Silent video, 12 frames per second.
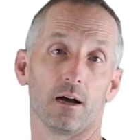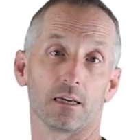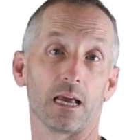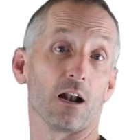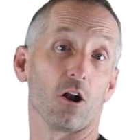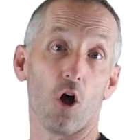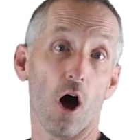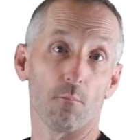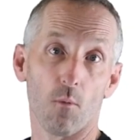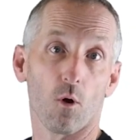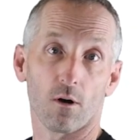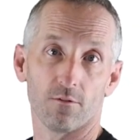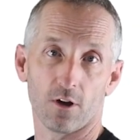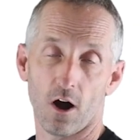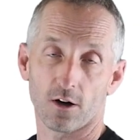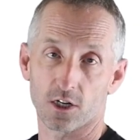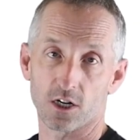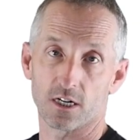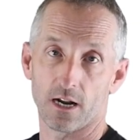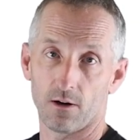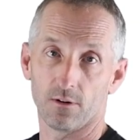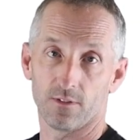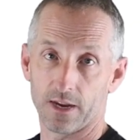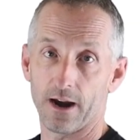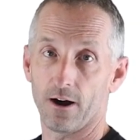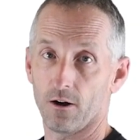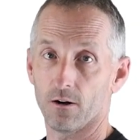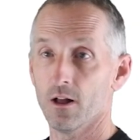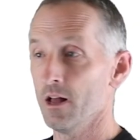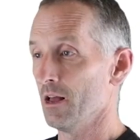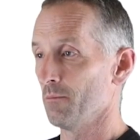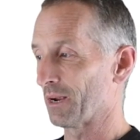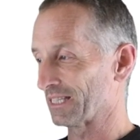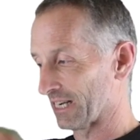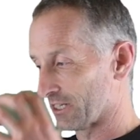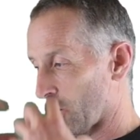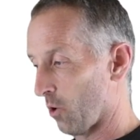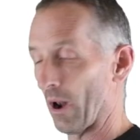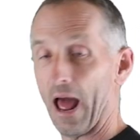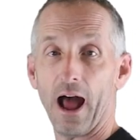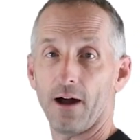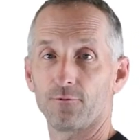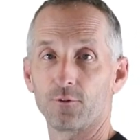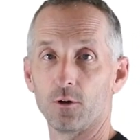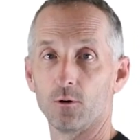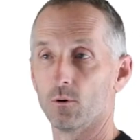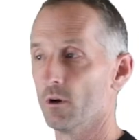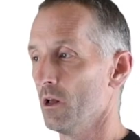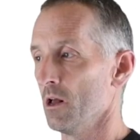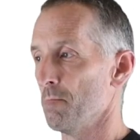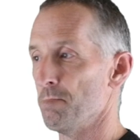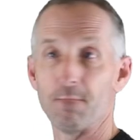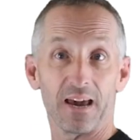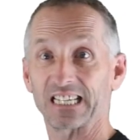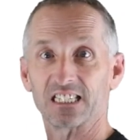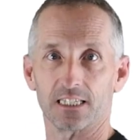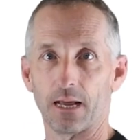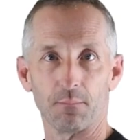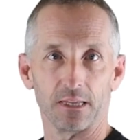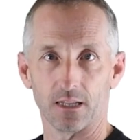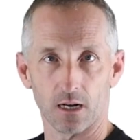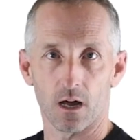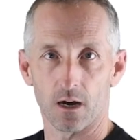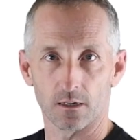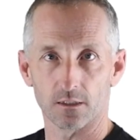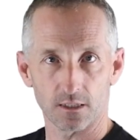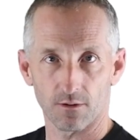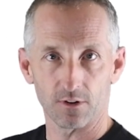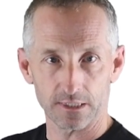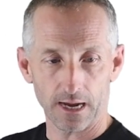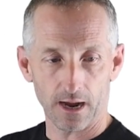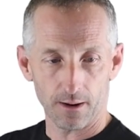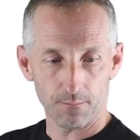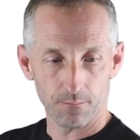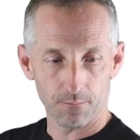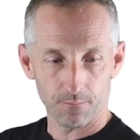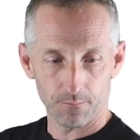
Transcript: get a lot more of the oxygen out of the air because they don't have to mix them in the lungs every time.